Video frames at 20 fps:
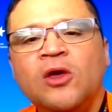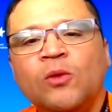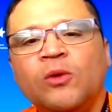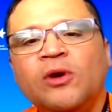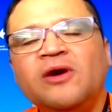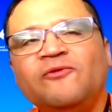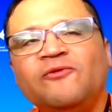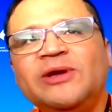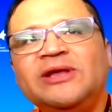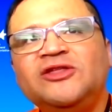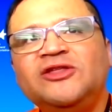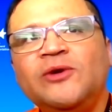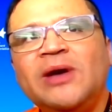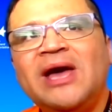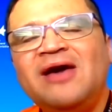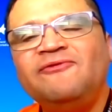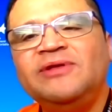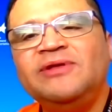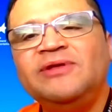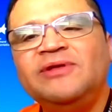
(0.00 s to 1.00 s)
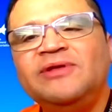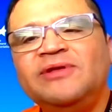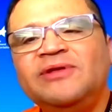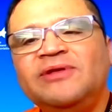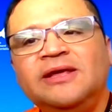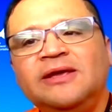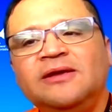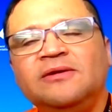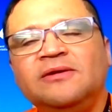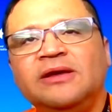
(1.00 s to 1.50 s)
Well, if we do have any
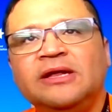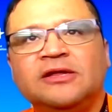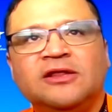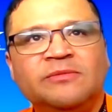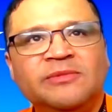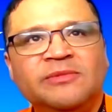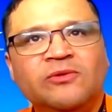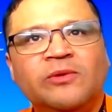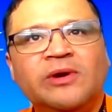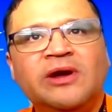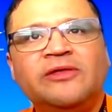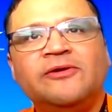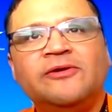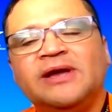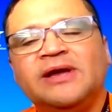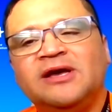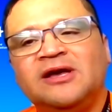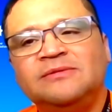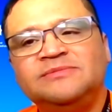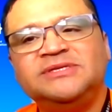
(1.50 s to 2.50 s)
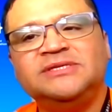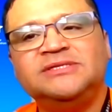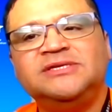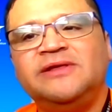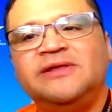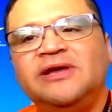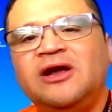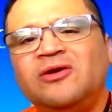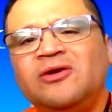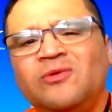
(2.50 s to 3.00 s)
inclement weather that comes
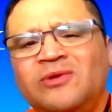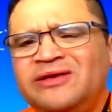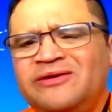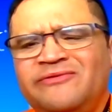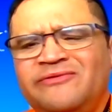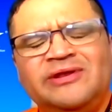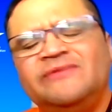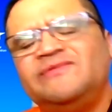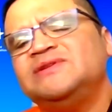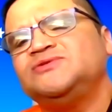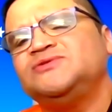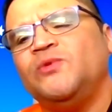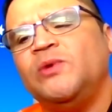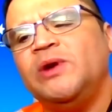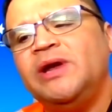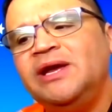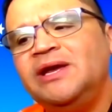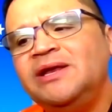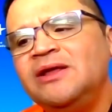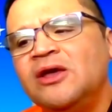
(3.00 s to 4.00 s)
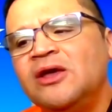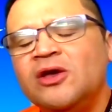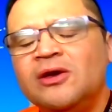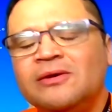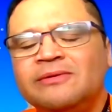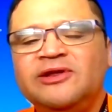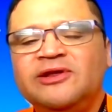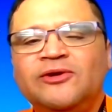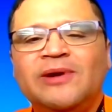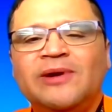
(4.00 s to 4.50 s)
into the area, even if it's rain,
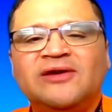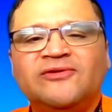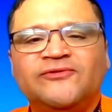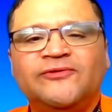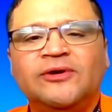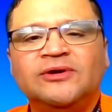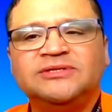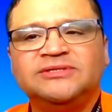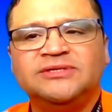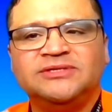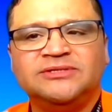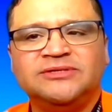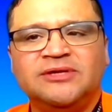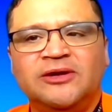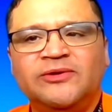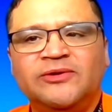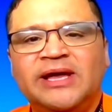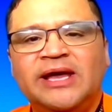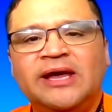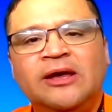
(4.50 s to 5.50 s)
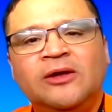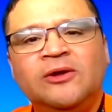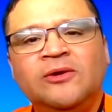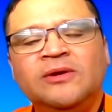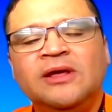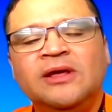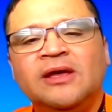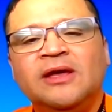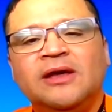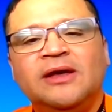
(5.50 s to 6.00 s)
we do ask folks to slow
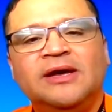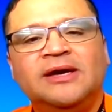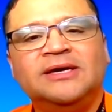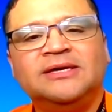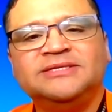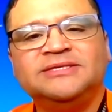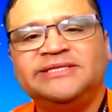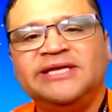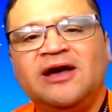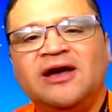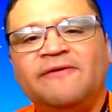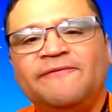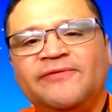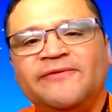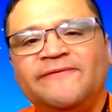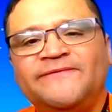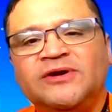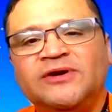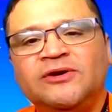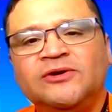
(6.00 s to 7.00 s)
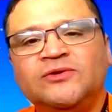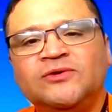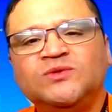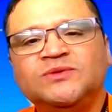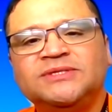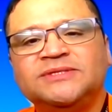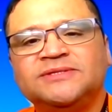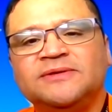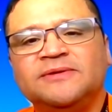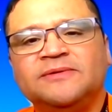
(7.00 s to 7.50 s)
down, stay off the
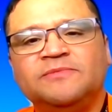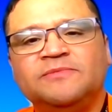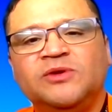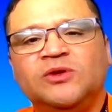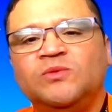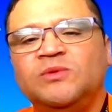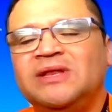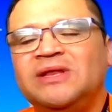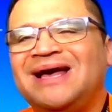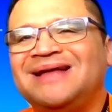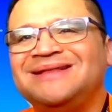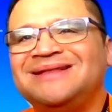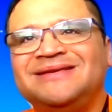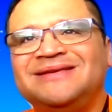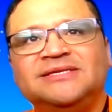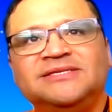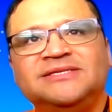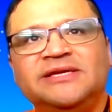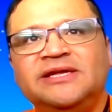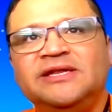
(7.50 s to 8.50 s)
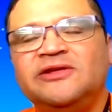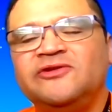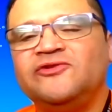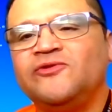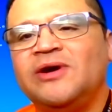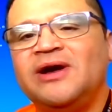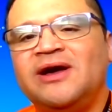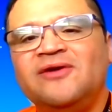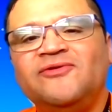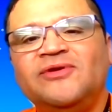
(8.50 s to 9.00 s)
phones, not texting and
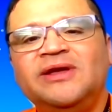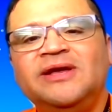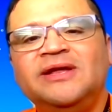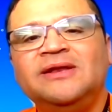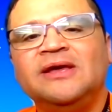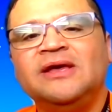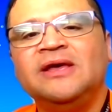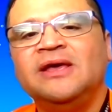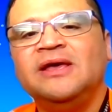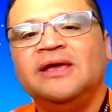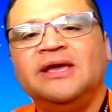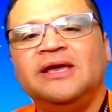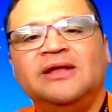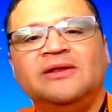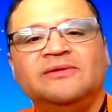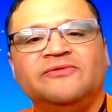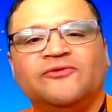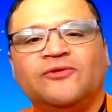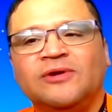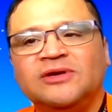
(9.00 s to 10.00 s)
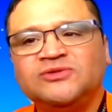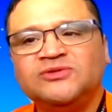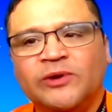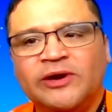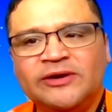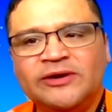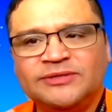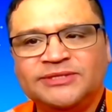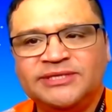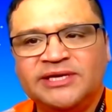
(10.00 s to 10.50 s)
driving. And of course,
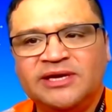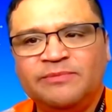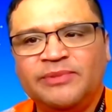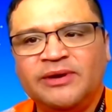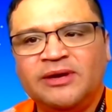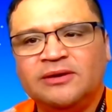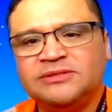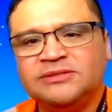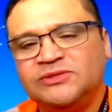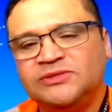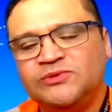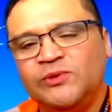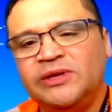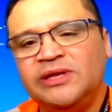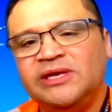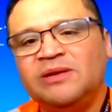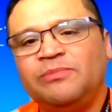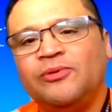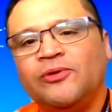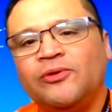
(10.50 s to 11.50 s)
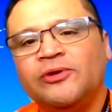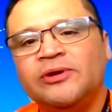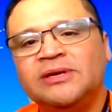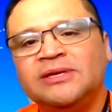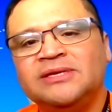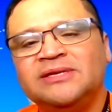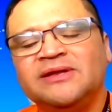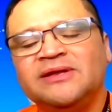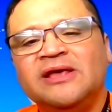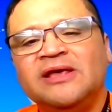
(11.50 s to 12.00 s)
wear your seatbelts. It's really
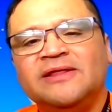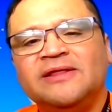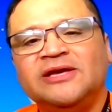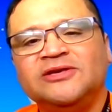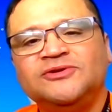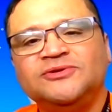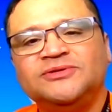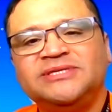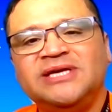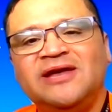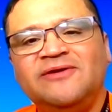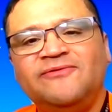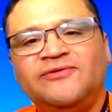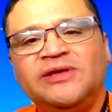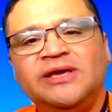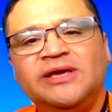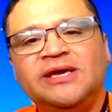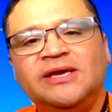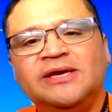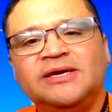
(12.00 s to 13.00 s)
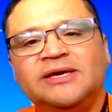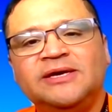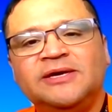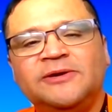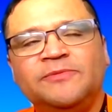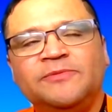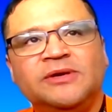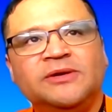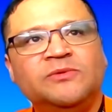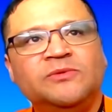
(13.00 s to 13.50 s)
important. It's your safety,
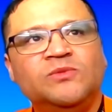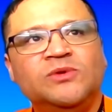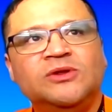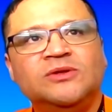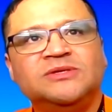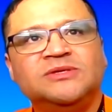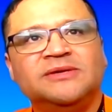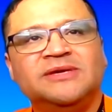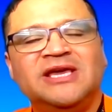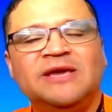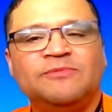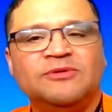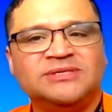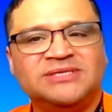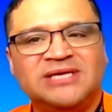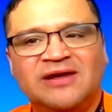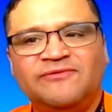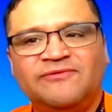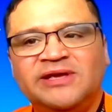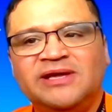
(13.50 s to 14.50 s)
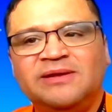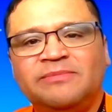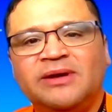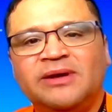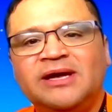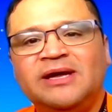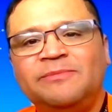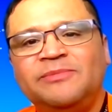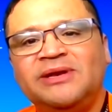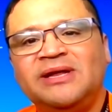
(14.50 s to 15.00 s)
to keep your safety in
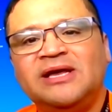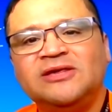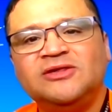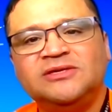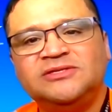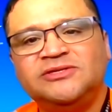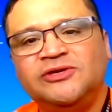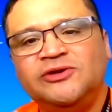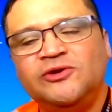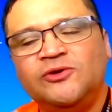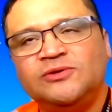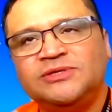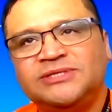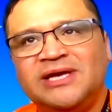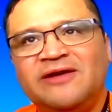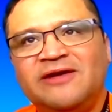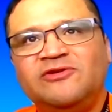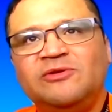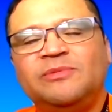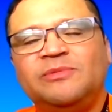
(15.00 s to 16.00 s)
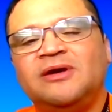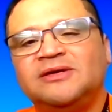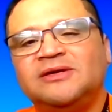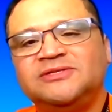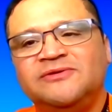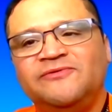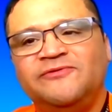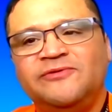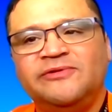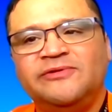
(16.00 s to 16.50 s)
mind, but not just your safety, but
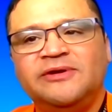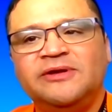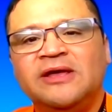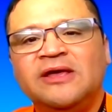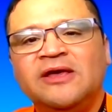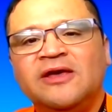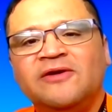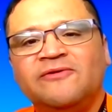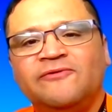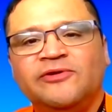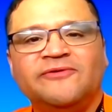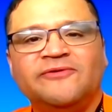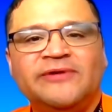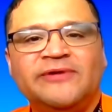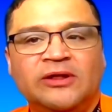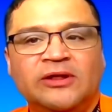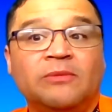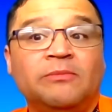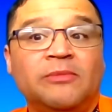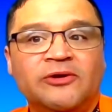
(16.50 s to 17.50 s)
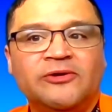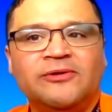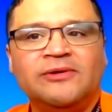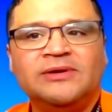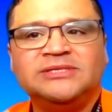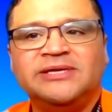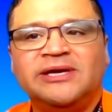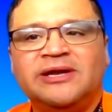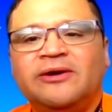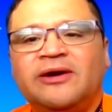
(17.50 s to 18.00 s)
also for your fellow
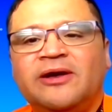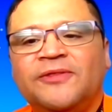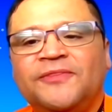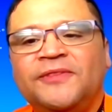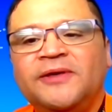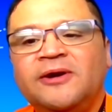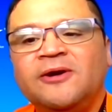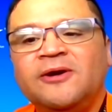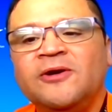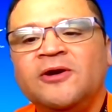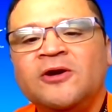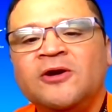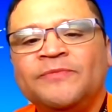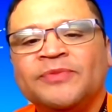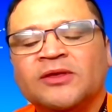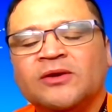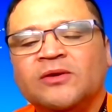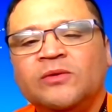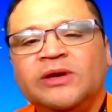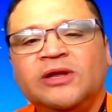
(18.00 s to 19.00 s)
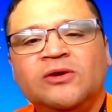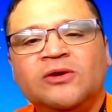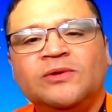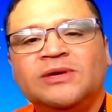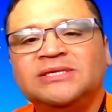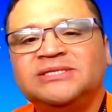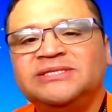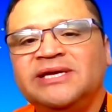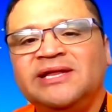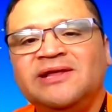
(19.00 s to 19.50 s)
motorists that are out there. We don't
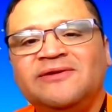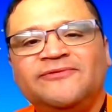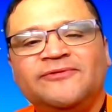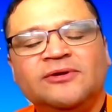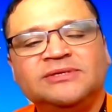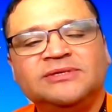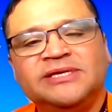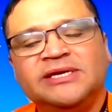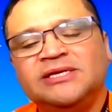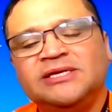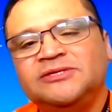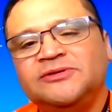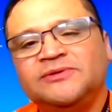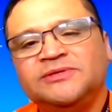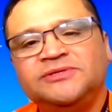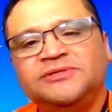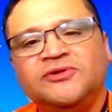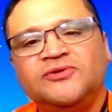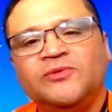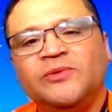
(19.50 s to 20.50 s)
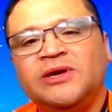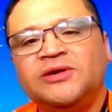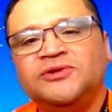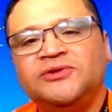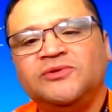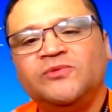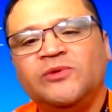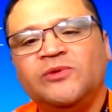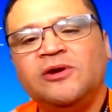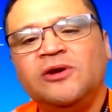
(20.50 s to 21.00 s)
want to see any folks get into a
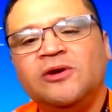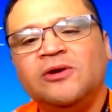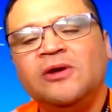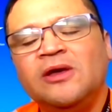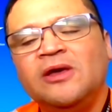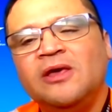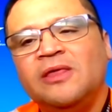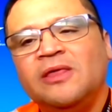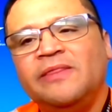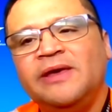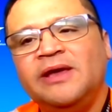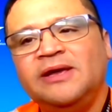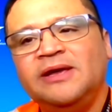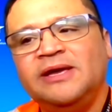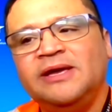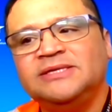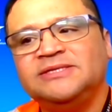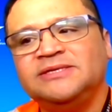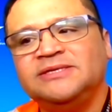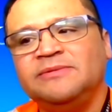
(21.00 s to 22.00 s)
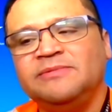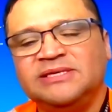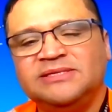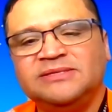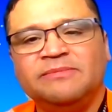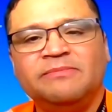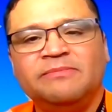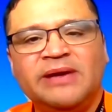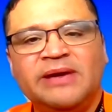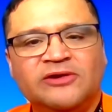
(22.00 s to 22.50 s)
situation where
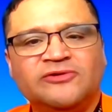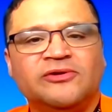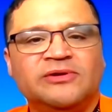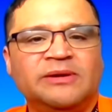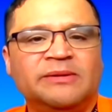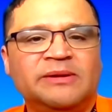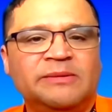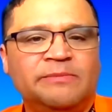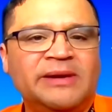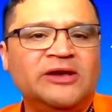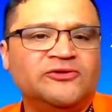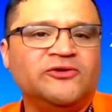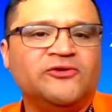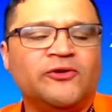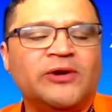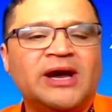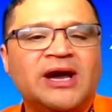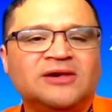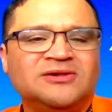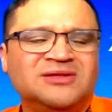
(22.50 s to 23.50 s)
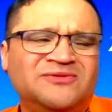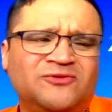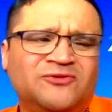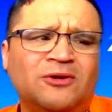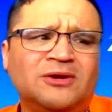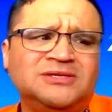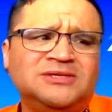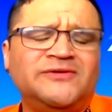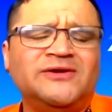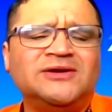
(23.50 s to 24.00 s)
it's a major crash. And of
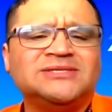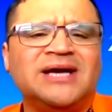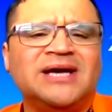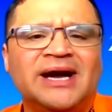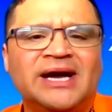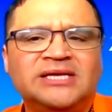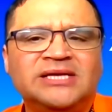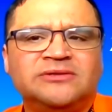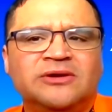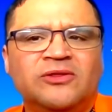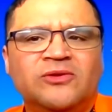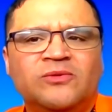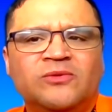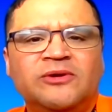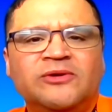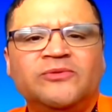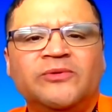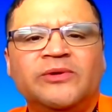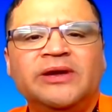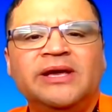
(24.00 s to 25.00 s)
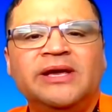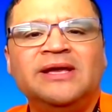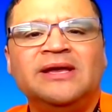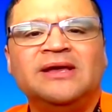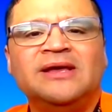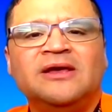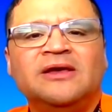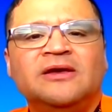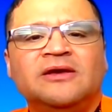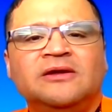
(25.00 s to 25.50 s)
course, if there's ice on the roadway,
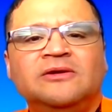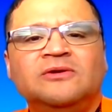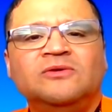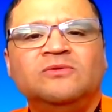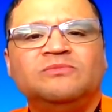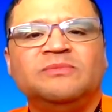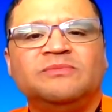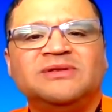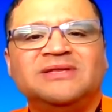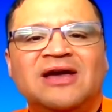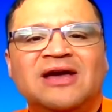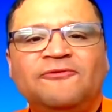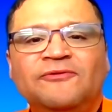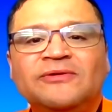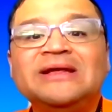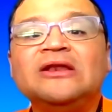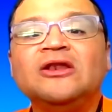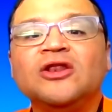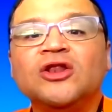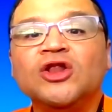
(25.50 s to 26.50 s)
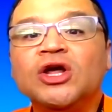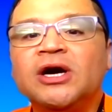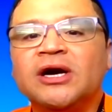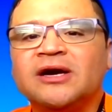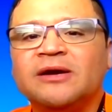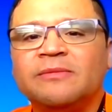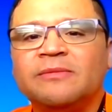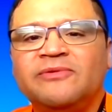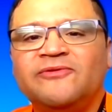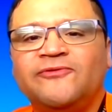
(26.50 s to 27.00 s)
definitely
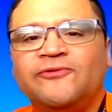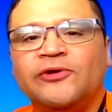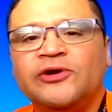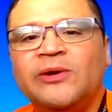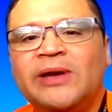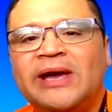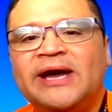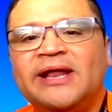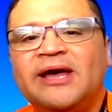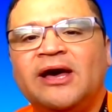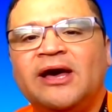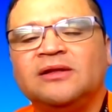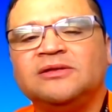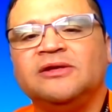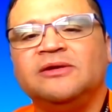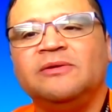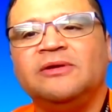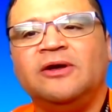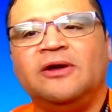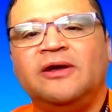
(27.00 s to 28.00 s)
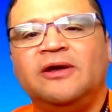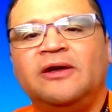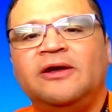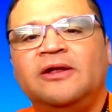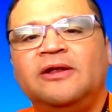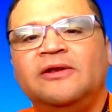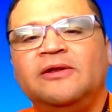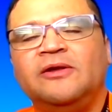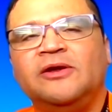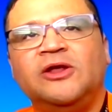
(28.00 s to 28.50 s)
look before you head out
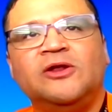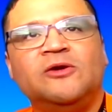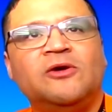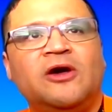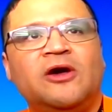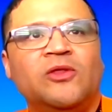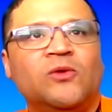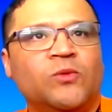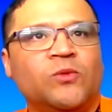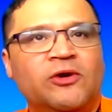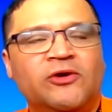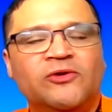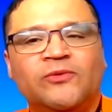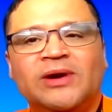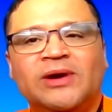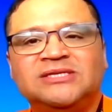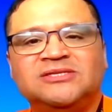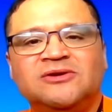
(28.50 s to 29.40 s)
on the roadway.